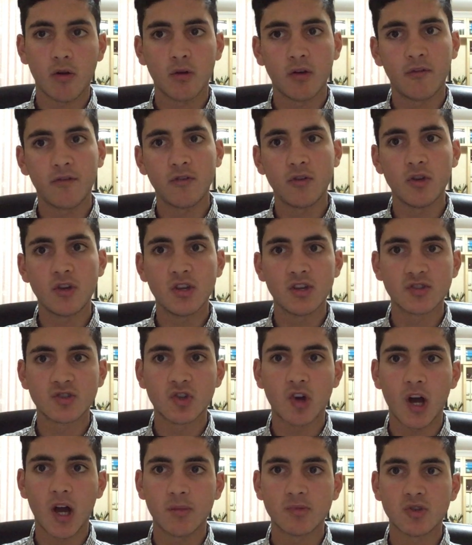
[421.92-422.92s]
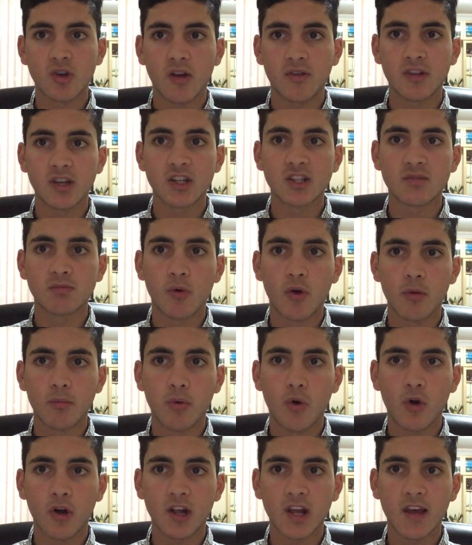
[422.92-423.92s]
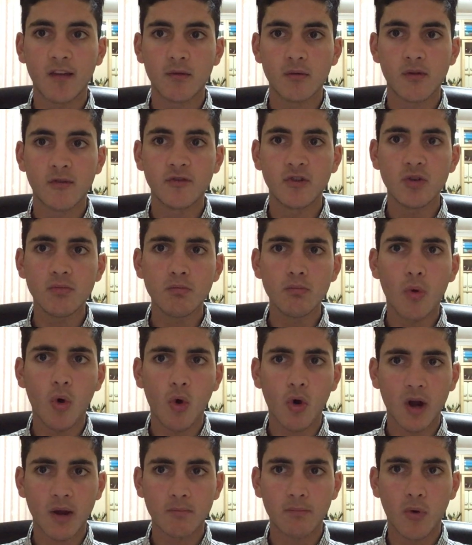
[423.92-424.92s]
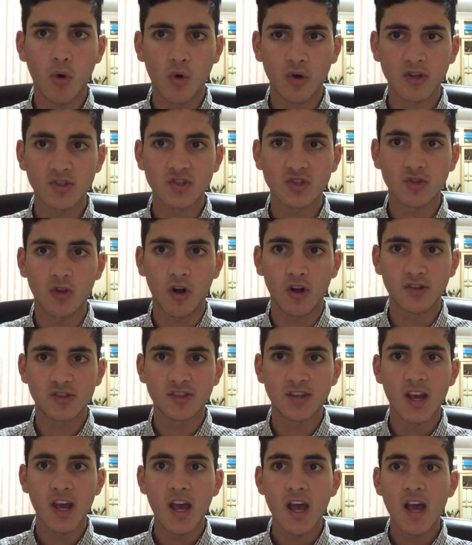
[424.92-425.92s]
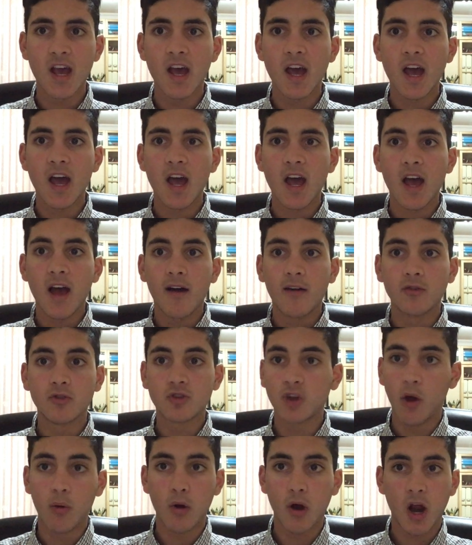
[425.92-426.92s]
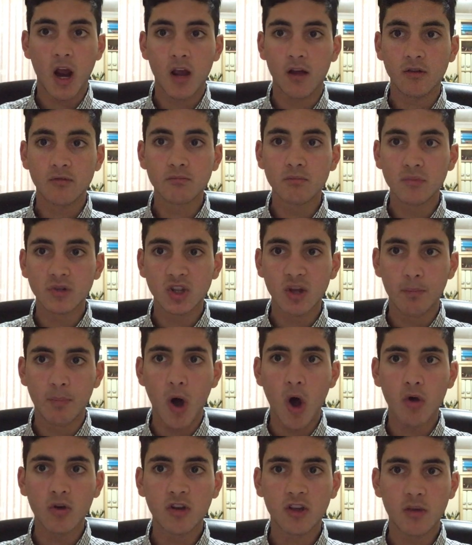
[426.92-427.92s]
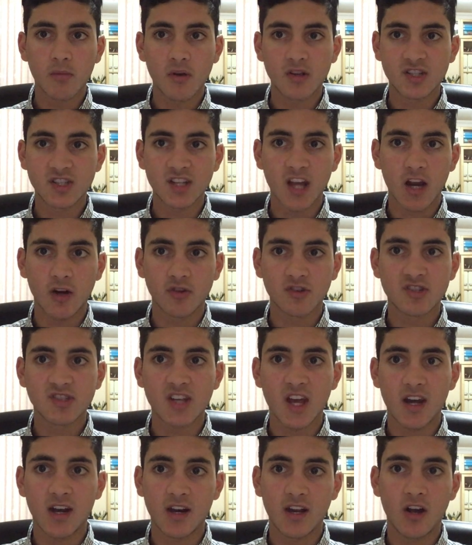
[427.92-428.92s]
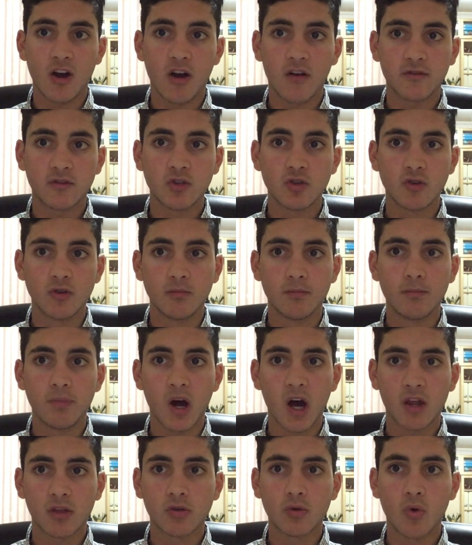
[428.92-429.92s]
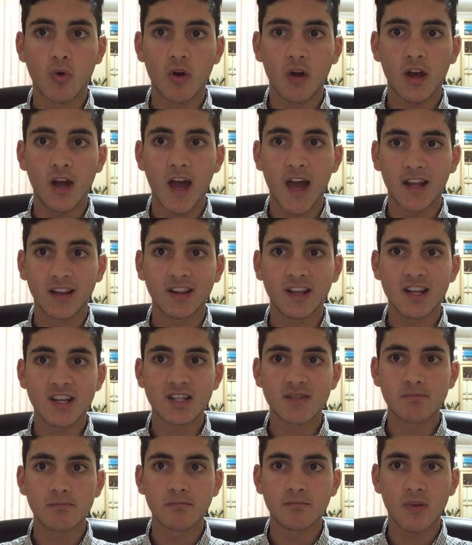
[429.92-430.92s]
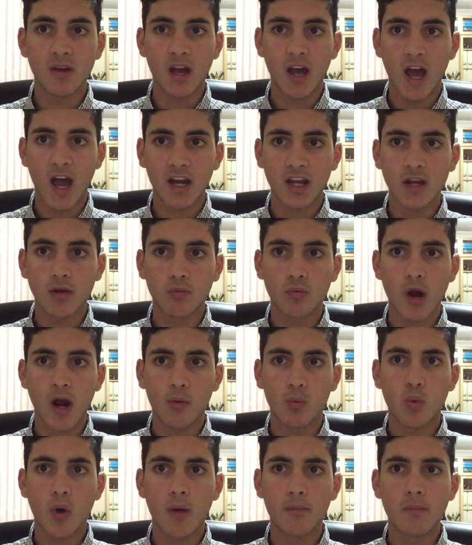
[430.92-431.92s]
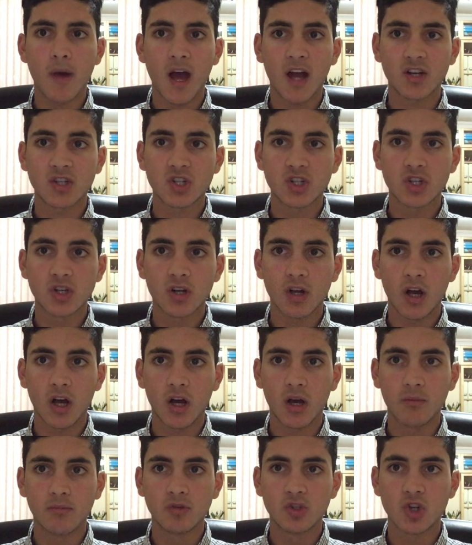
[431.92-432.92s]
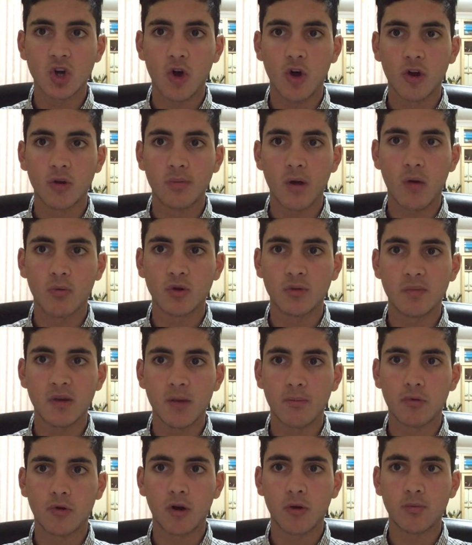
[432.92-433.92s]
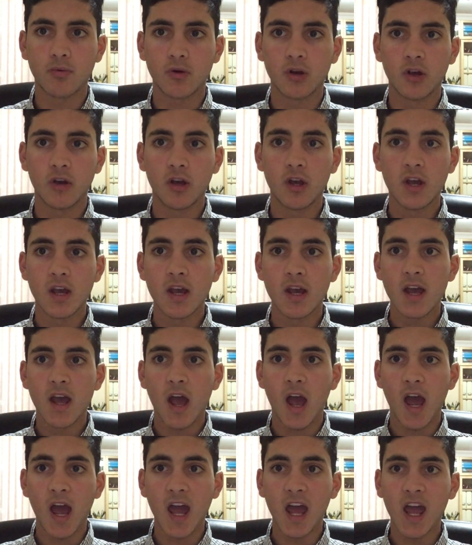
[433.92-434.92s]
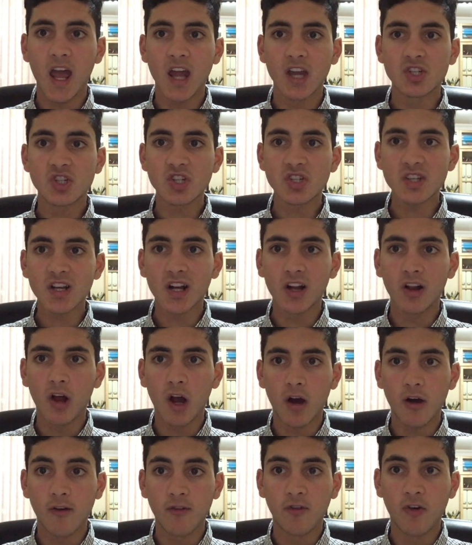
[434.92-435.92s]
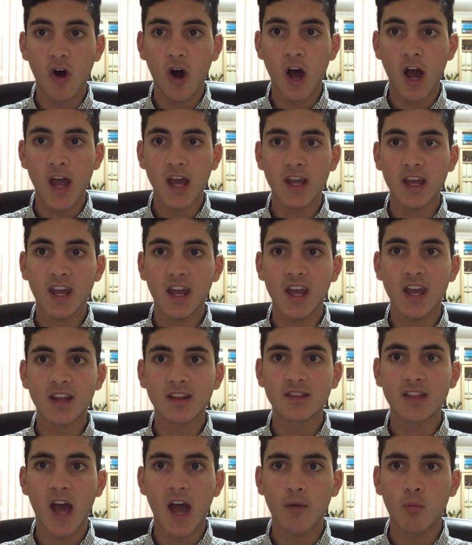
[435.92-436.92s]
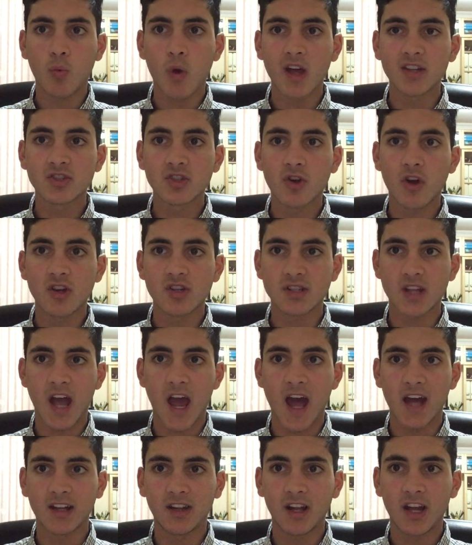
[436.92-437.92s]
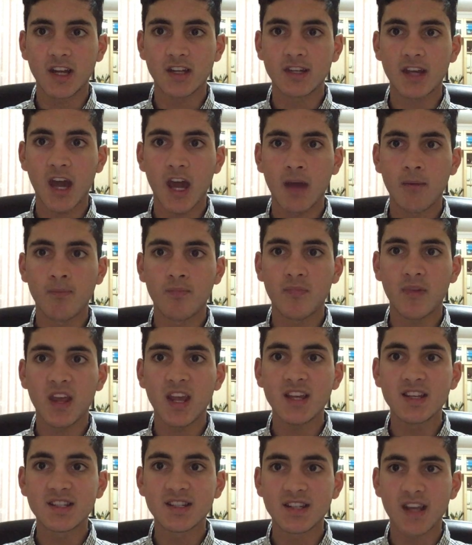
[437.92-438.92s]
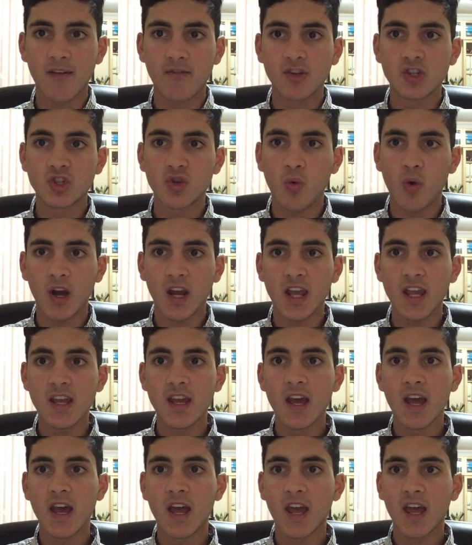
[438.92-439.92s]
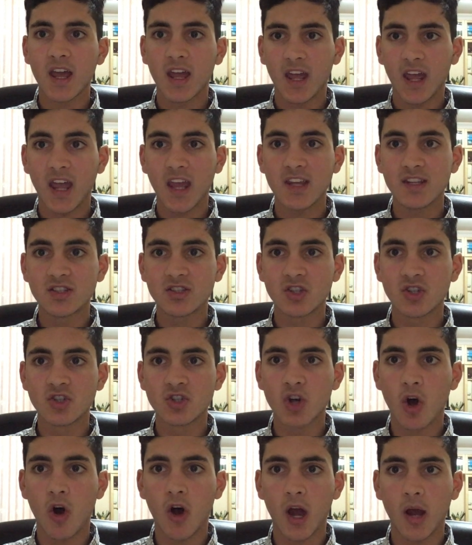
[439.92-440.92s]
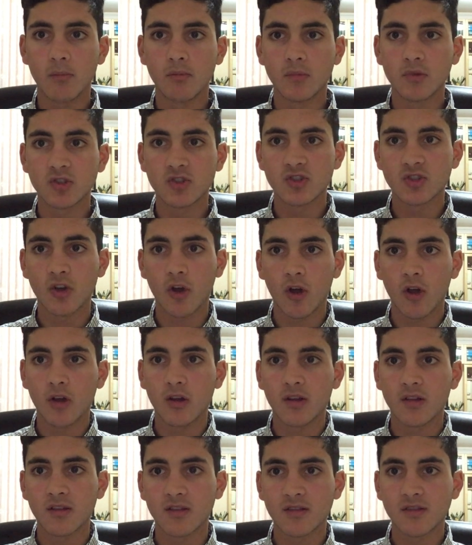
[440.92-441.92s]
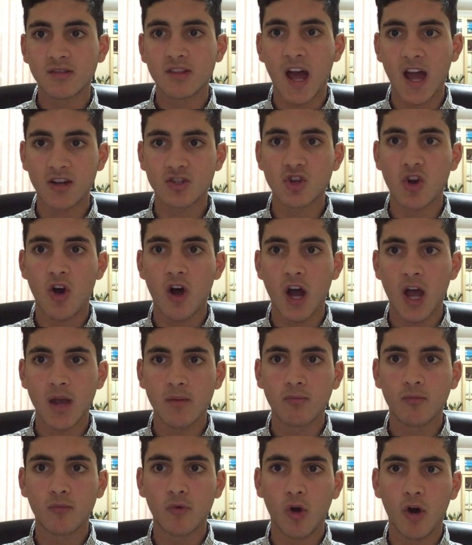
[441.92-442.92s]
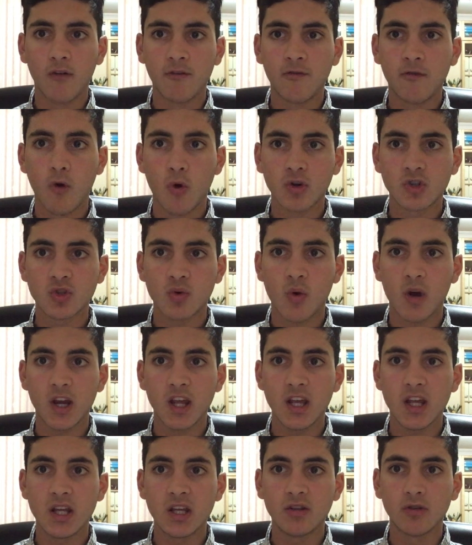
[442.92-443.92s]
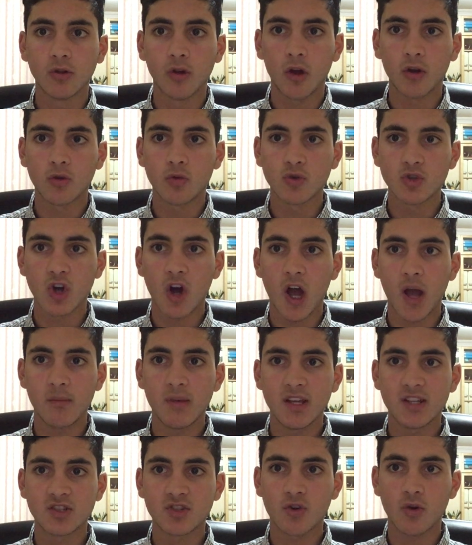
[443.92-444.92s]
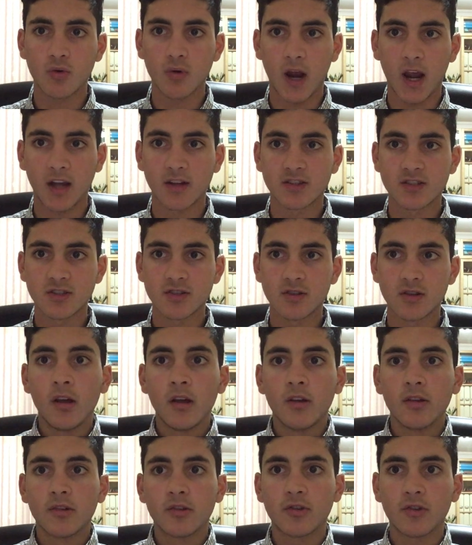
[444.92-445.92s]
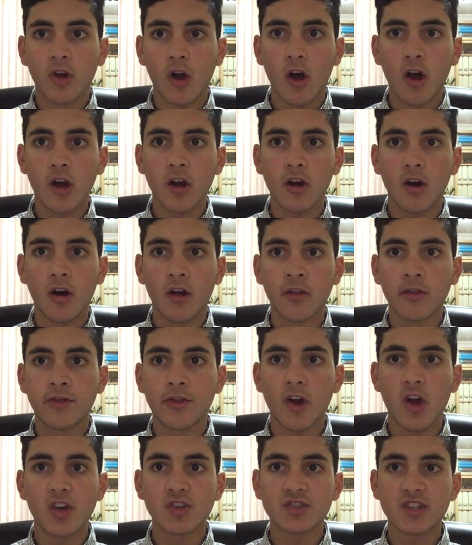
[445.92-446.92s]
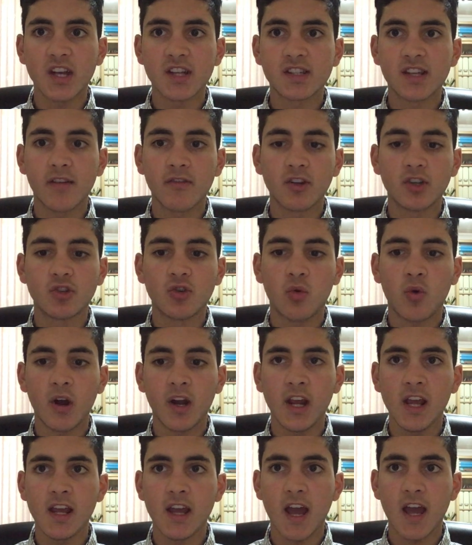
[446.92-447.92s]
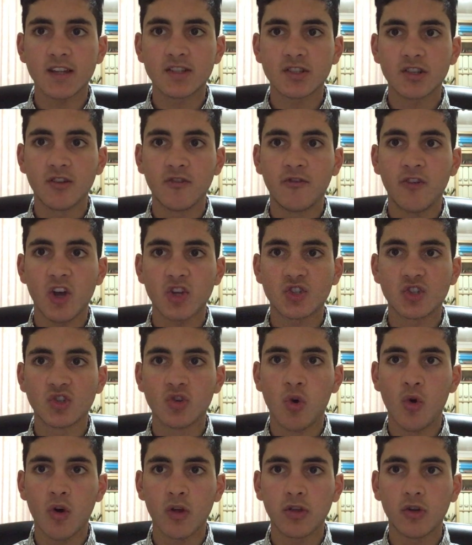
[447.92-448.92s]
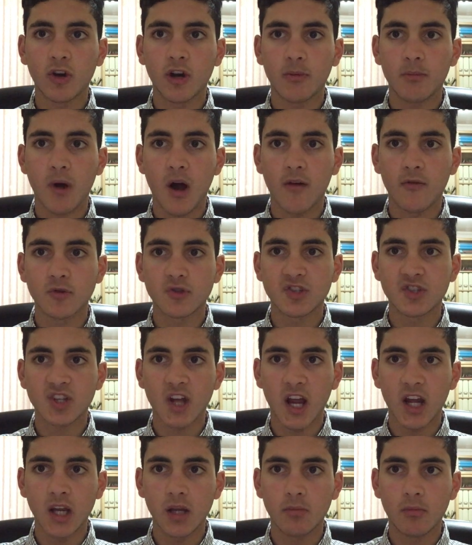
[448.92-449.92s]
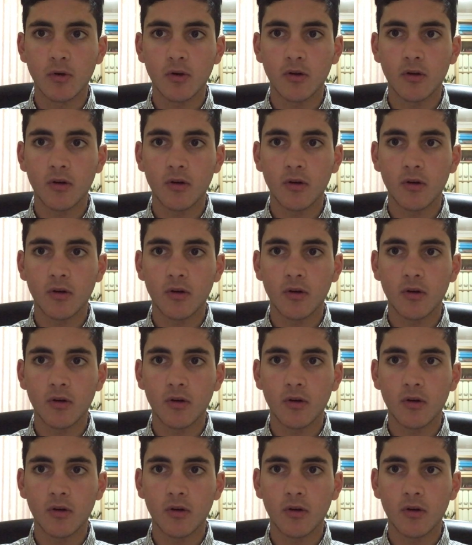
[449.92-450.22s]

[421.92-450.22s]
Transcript: in a few years' time, so I think it's more important to give them a few more important slots. Don't worry, the bulk of them has stayed on Saturday afternoon, but I thought at least adding a round 1 match to Hobart would be appropriate. And just to clarify, that West Coast Adelaide game is 7:20 Eastern time, so that time of 4:20 local time is correct. So on Thursday 7:20, Essendon versus Hawthorn at Marvel Stadium.